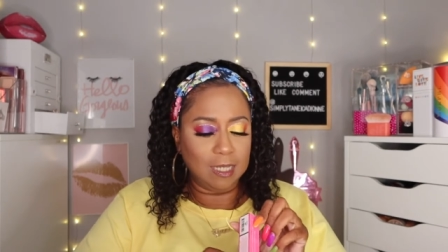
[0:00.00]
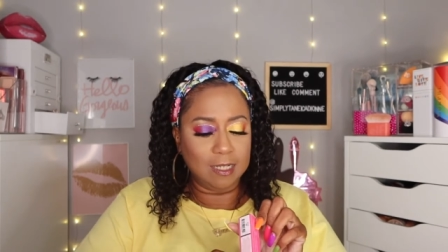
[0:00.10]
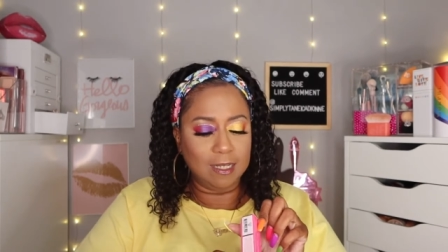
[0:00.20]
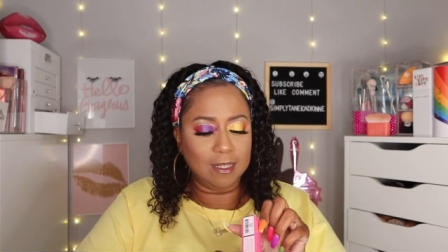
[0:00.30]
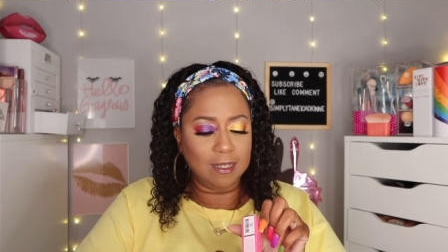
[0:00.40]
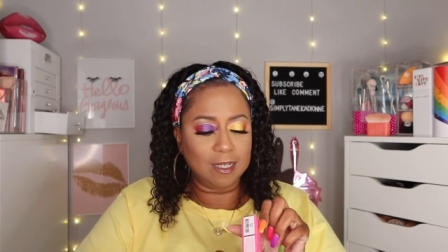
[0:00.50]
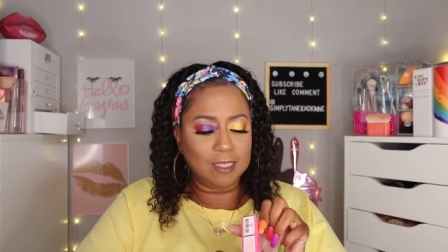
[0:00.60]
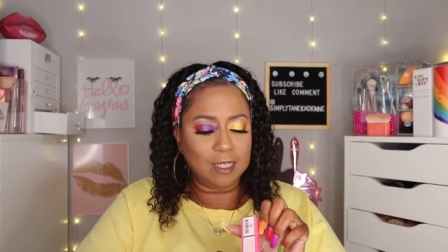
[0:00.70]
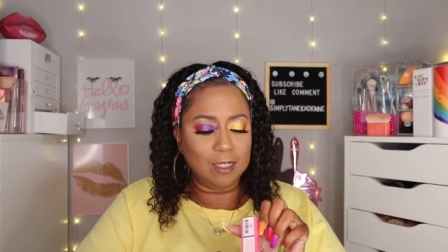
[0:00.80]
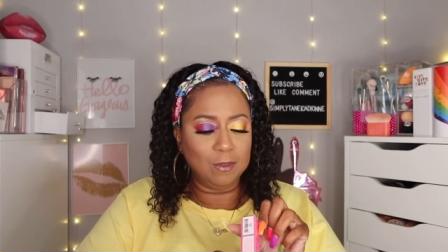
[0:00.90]
another
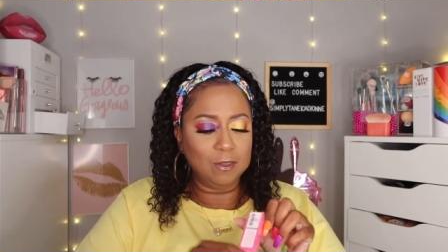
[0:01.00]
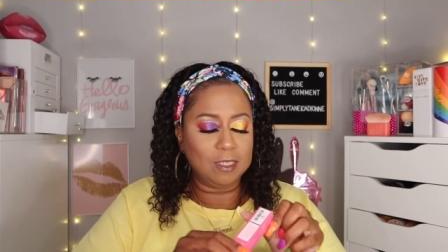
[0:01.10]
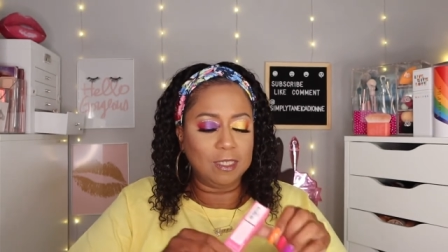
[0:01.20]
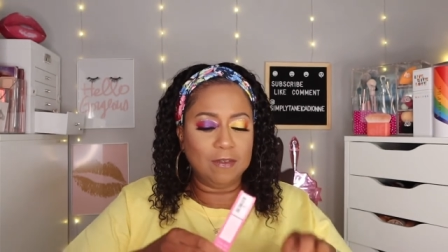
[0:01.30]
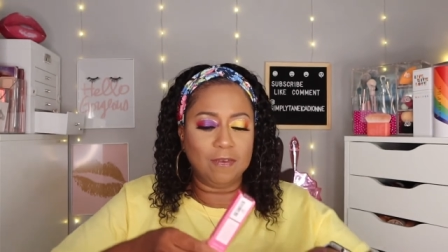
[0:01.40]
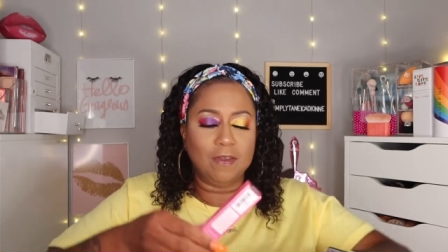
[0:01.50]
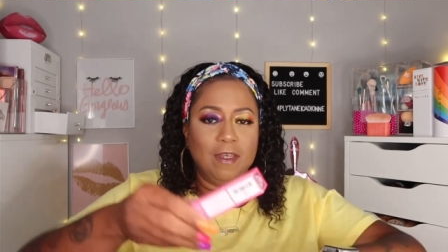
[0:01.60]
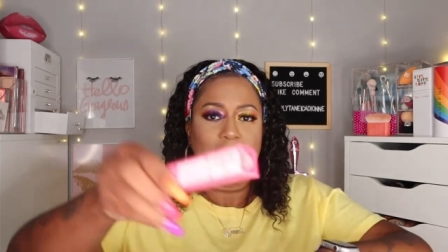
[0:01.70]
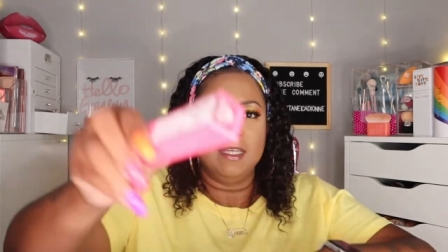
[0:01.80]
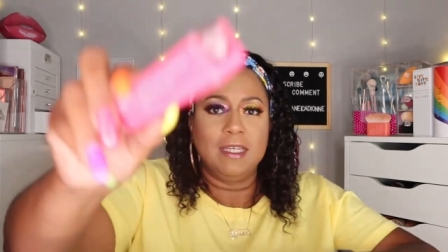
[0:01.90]
exclusive.
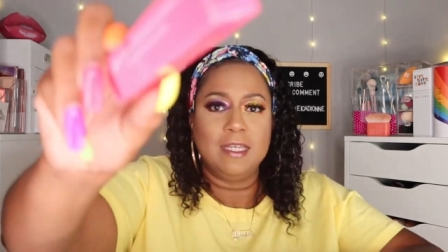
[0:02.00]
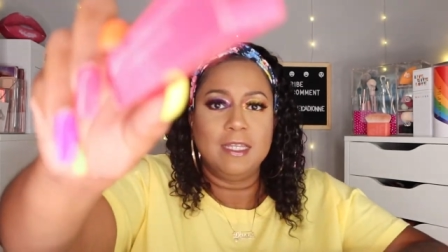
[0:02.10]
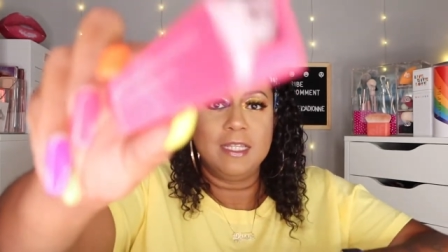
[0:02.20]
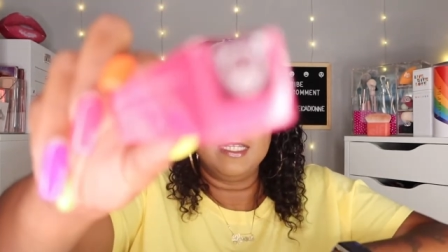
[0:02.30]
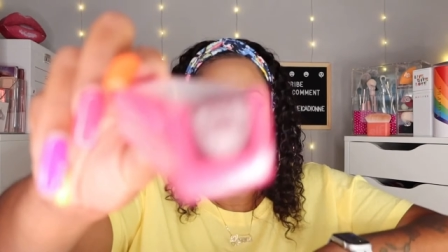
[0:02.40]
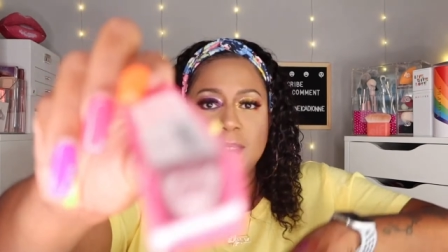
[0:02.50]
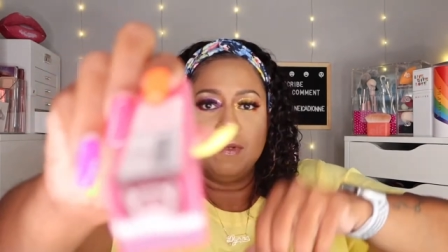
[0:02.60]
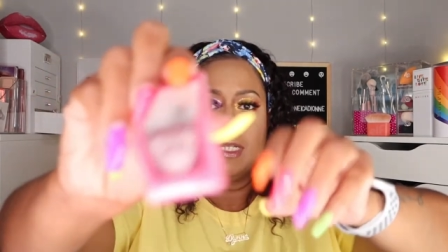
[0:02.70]
They said